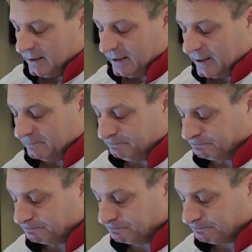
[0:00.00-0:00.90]

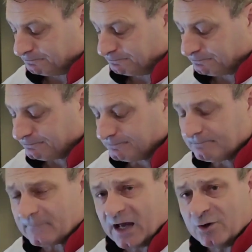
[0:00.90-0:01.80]
Um,
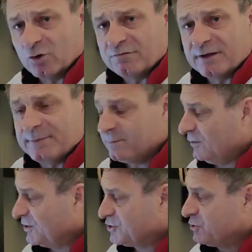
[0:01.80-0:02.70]
and hopefully
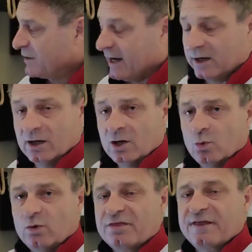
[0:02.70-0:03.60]
people that do that
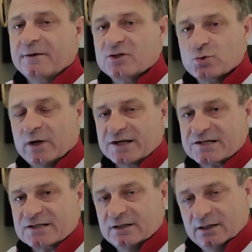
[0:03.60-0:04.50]
will think
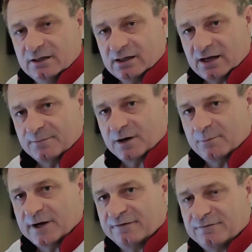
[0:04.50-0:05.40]
twice
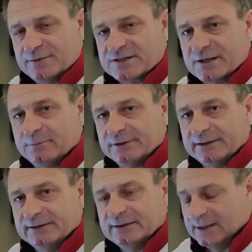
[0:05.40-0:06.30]
about buying from this
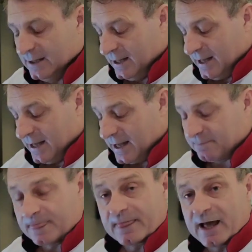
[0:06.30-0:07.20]
company.
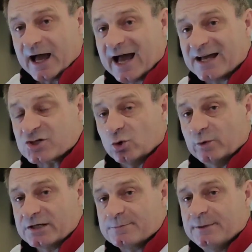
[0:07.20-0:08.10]
Um, as
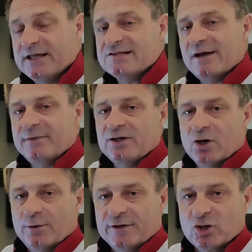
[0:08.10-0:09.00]
always, please let me
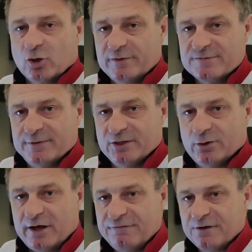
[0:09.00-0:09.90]
know in the comments
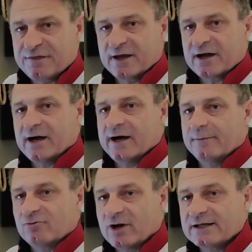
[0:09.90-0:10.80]
below if you think
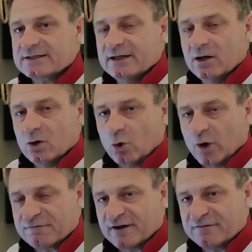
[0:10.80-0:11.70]
I'm right
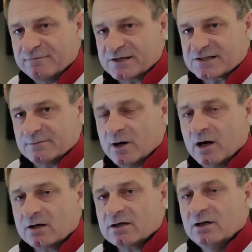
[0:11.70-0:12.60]
or if I've missed the
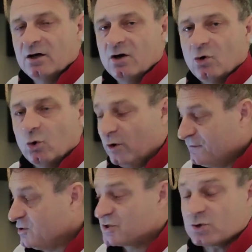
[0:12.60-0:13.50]
mark or
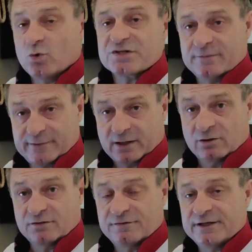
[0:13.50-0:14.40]
if you saw something
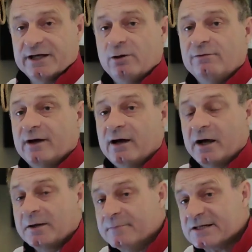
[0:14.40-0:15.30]
on the video that
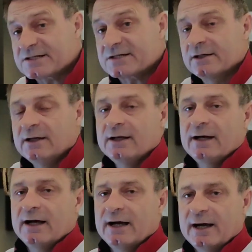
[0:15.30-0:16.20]
I missed,
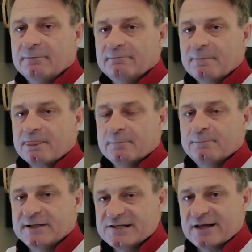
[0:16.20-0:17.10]
um,
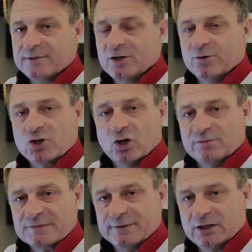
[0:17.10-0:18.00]
please let me know in the
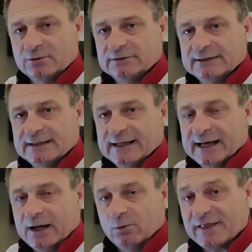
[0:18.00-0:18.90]
comments below.
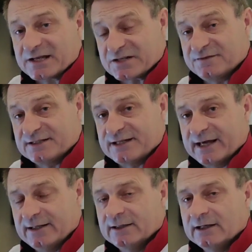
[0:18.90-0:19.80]
Uh, well, that's it for
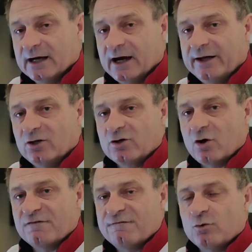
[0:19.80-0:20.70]
today. I
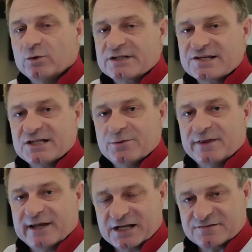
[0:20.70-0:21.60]
look forward to see you in
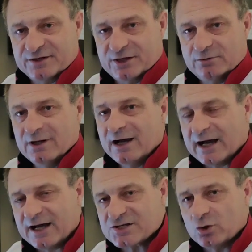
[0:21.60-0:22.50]
the next video.
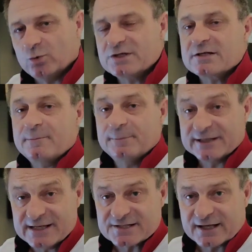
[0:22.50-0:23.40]
As always,
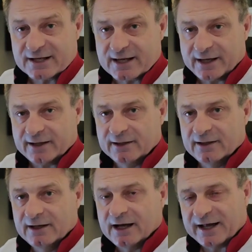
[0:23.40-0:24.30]
please take care
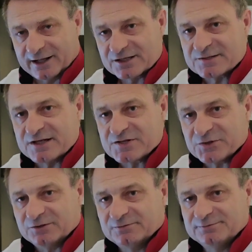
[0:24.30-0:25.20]
and I'll see you
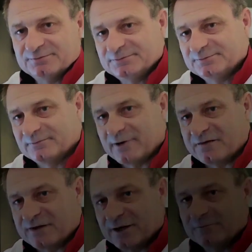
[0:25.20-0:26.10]
soon.
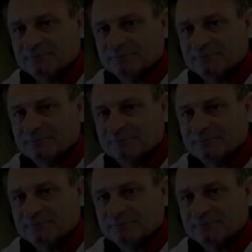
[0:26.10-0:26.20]
Bye for now.